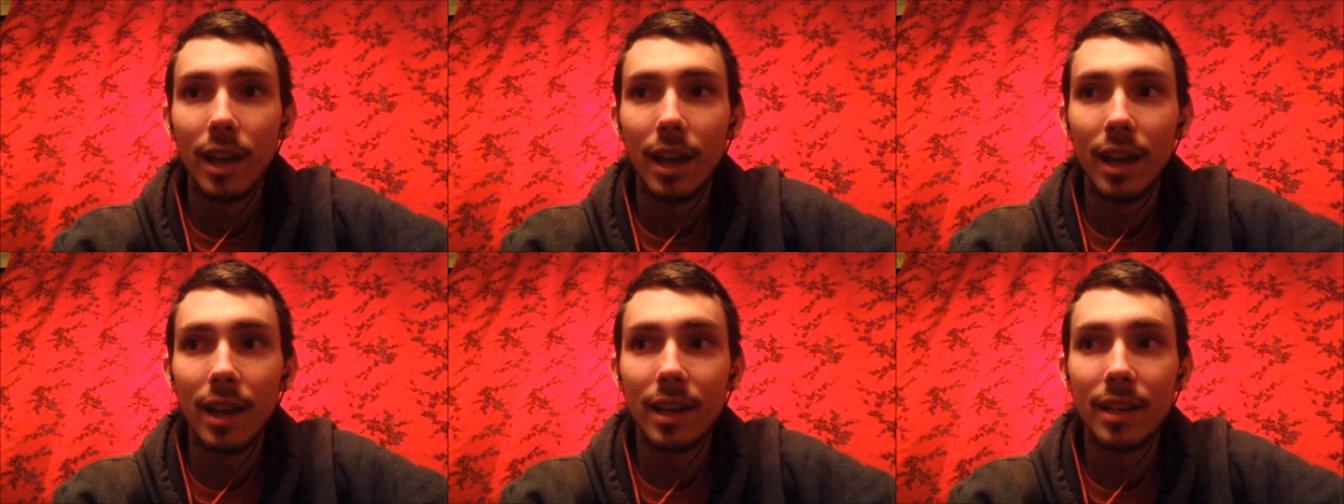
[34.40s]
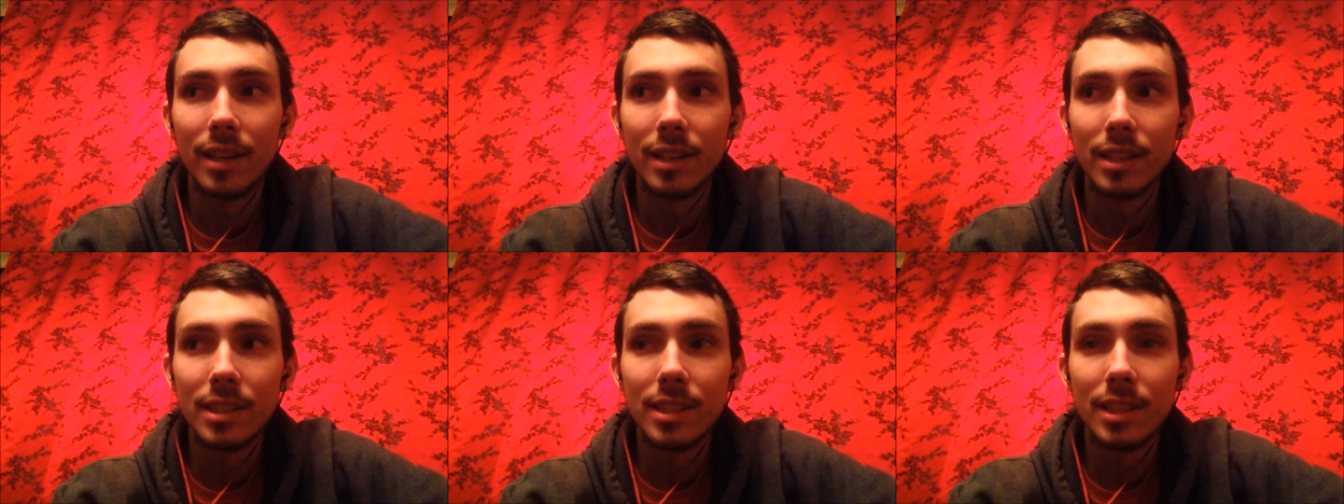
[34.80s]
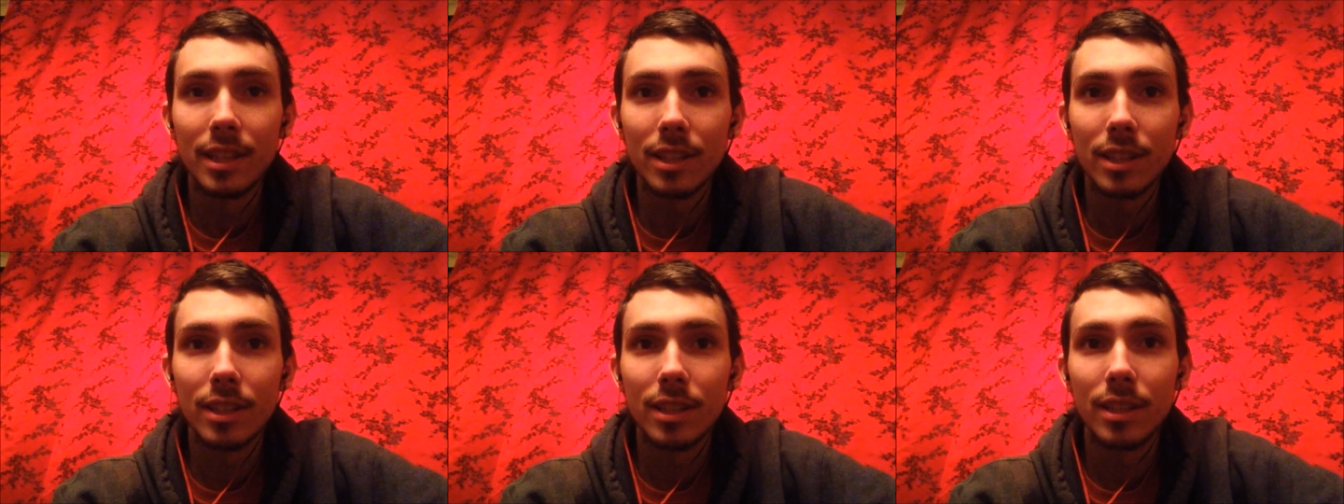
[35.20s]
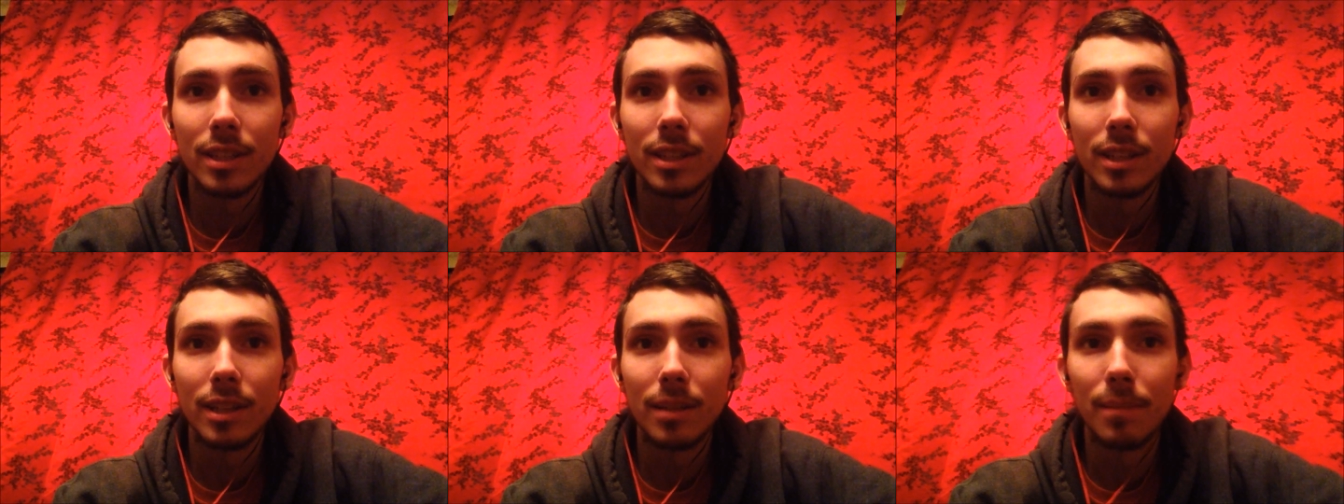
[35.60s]
and it's getting
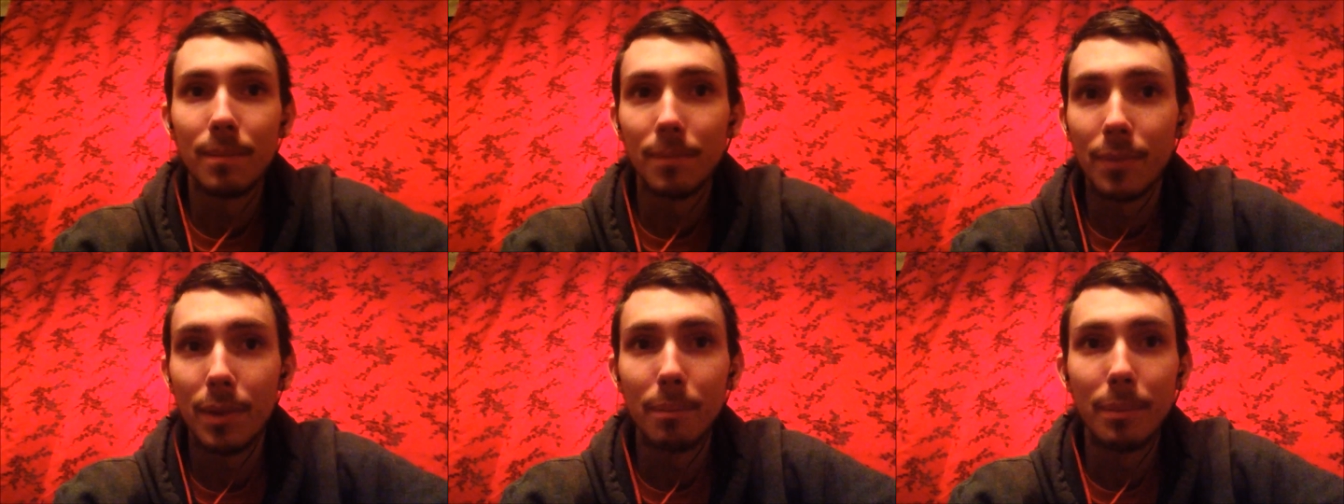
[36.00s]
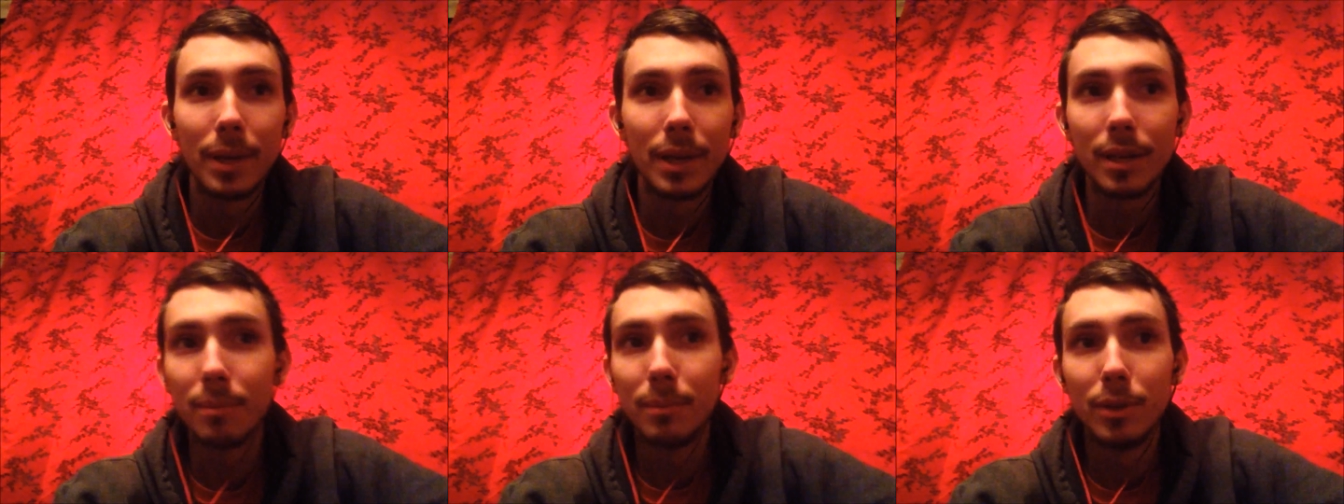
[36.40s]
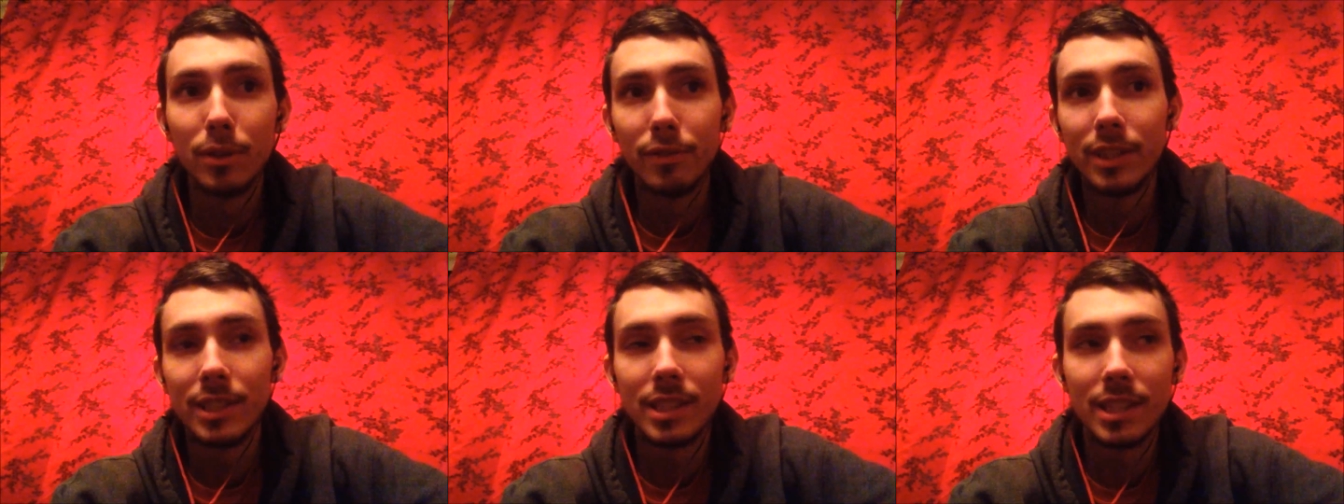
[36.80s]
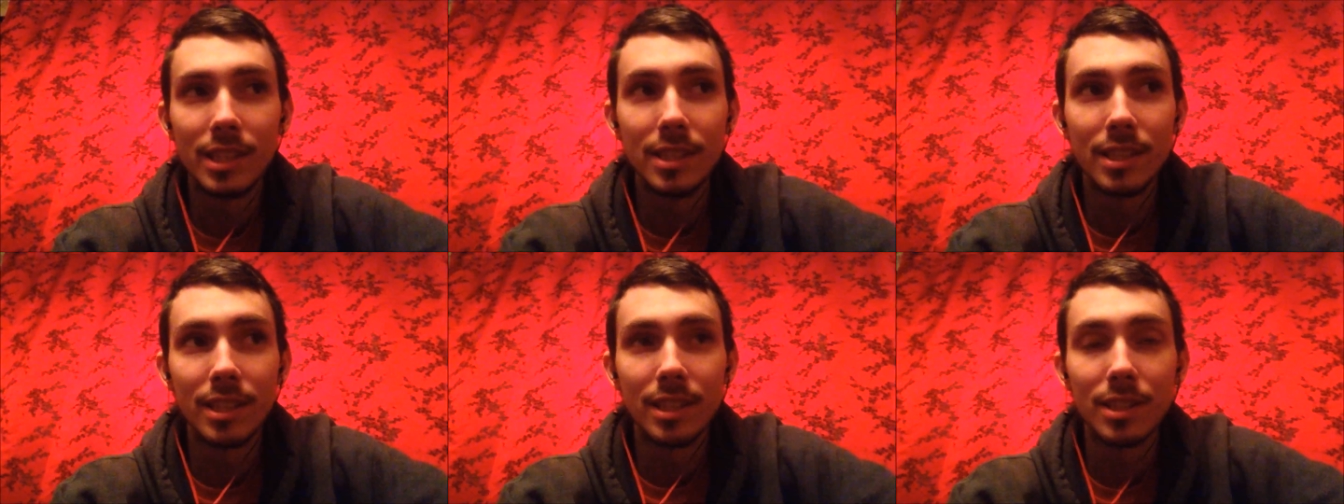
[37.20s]
to the big movie
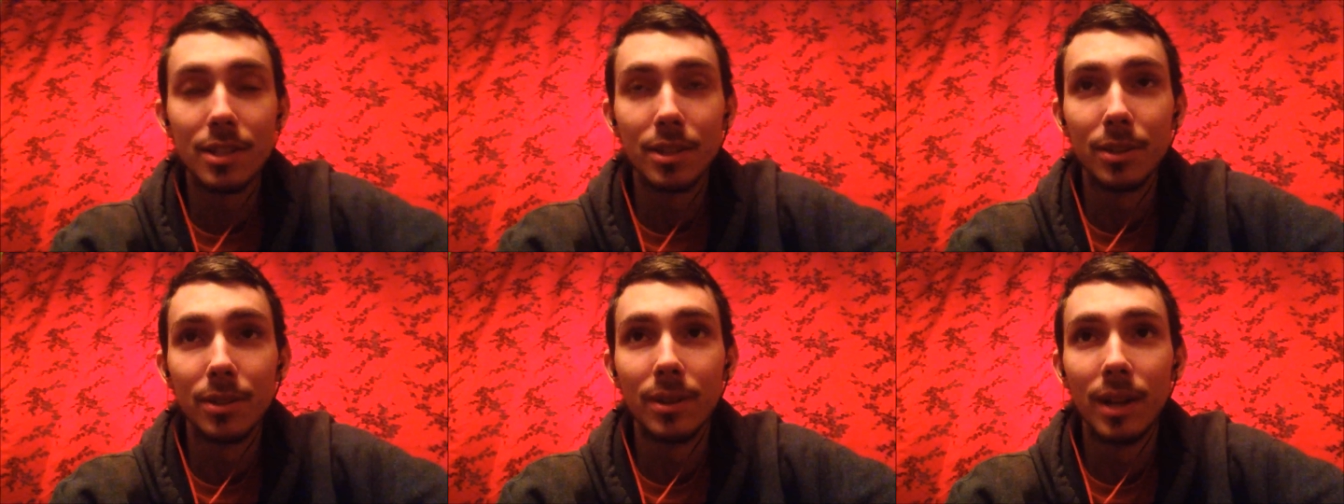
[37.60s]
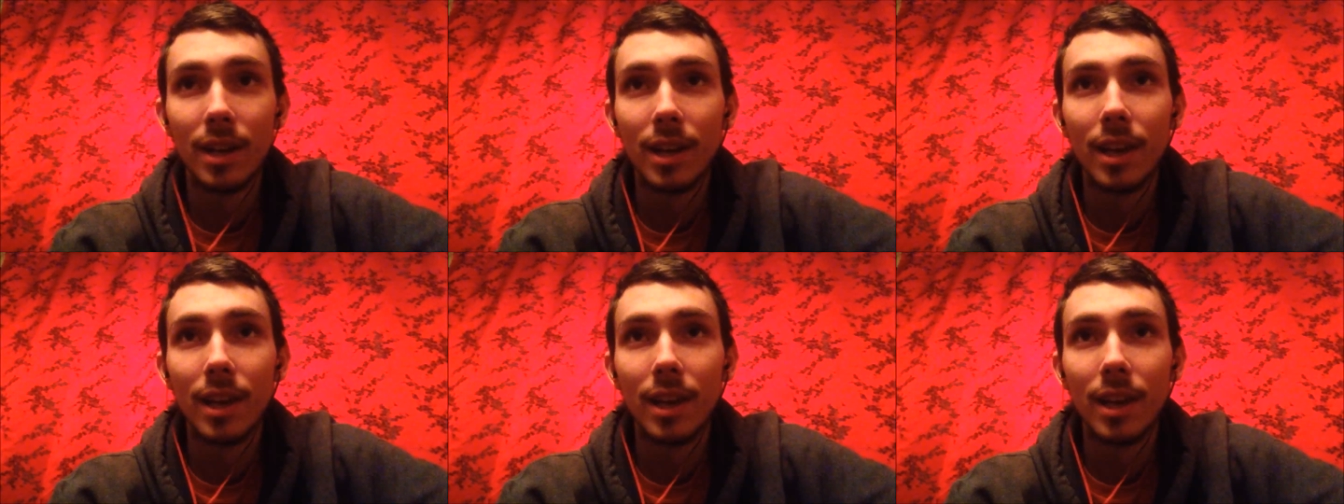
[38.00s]
season, so